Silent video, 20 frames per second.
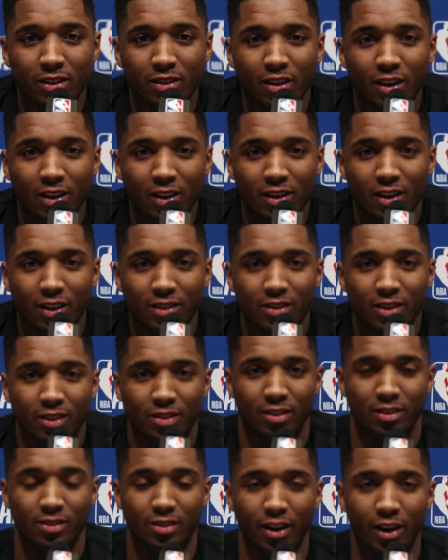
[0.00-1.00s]
the dunk
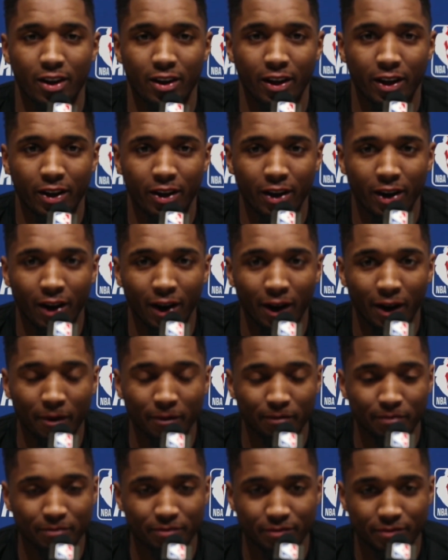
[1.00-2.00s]
contest on Saturday,
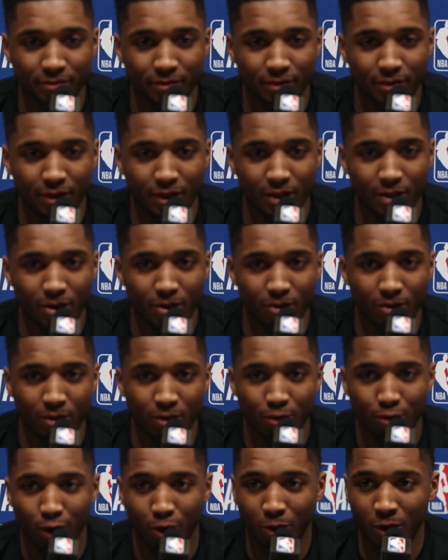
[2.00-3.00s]

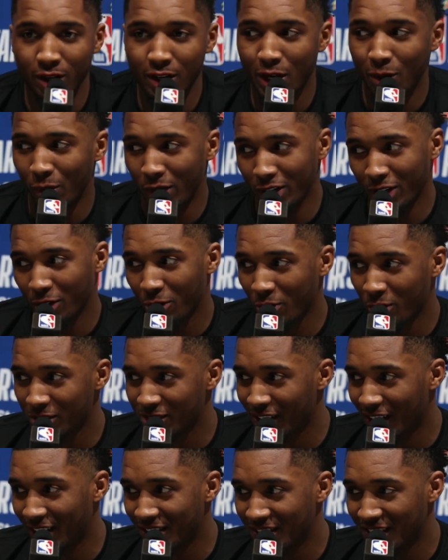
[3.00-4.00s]
well, one, I wanted a
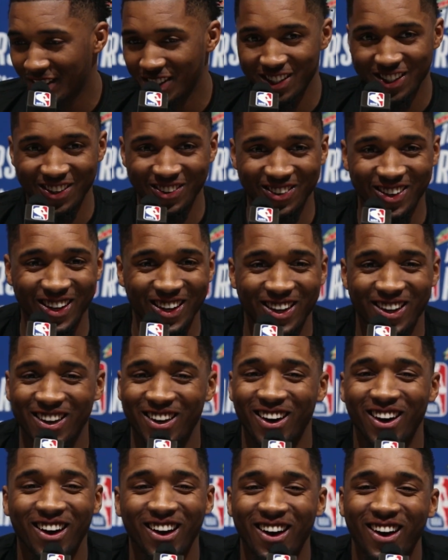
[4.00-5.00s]
courtside seat. No,
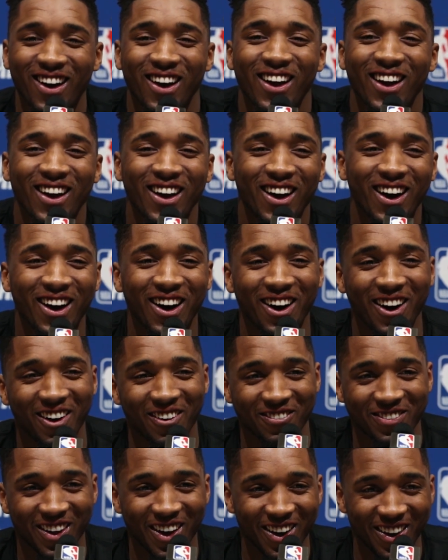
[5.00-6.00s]

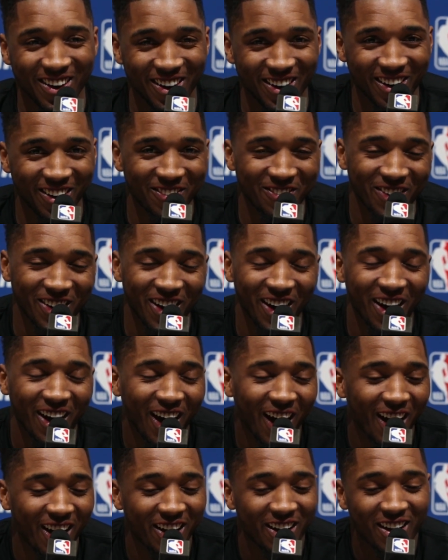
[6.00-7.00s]
no. But
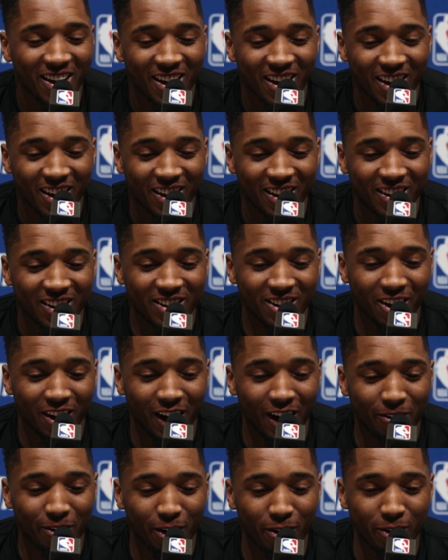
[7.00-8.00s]

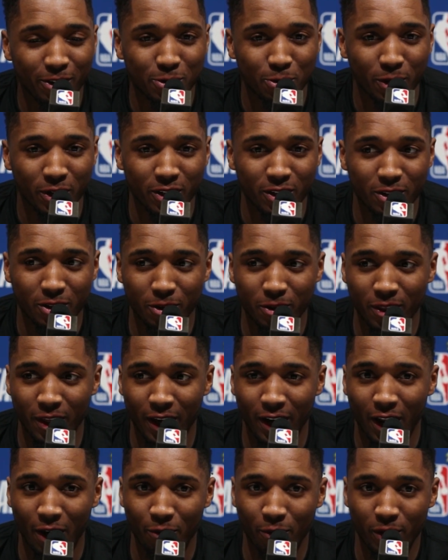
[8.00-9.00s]
I've always wanted to do
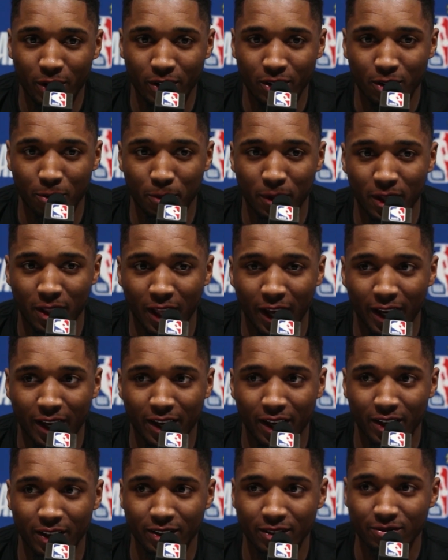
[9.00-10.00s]
that. I wanted to be like
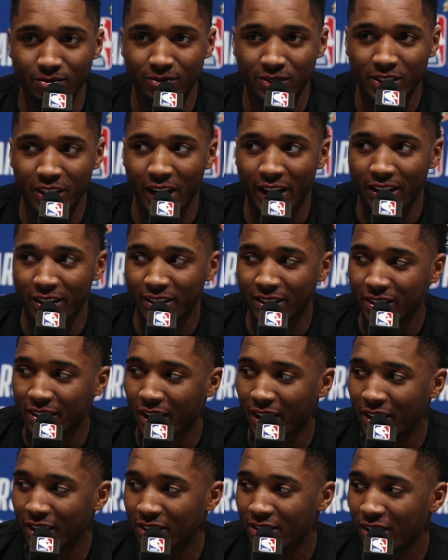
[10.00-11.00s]
kind of Shaq,
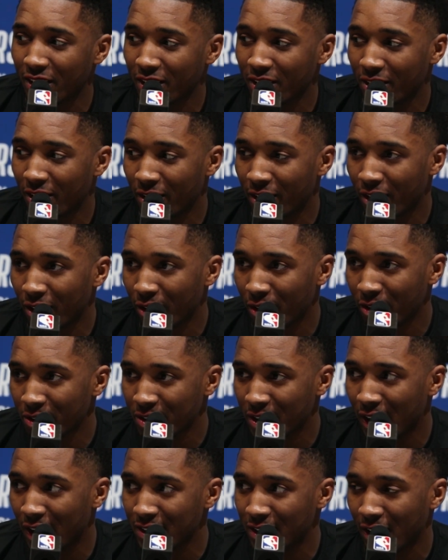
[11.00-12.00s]
Kenny, Chuck, and Ernie, all
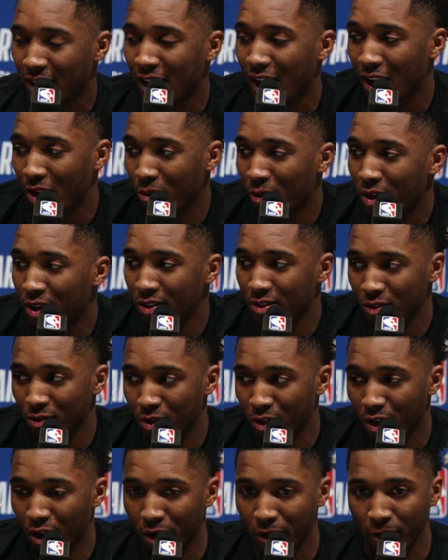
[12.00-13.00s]
those guys. I kind of wanted to,
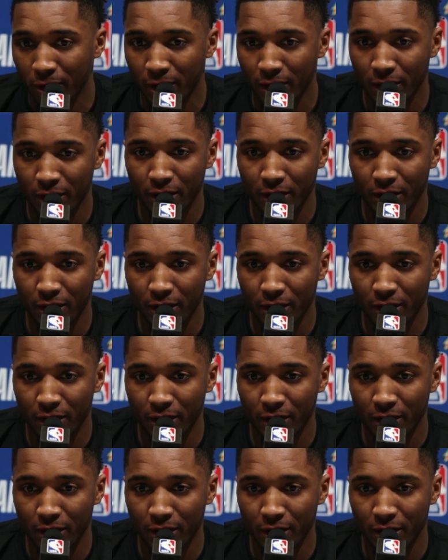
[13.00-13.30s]
you know,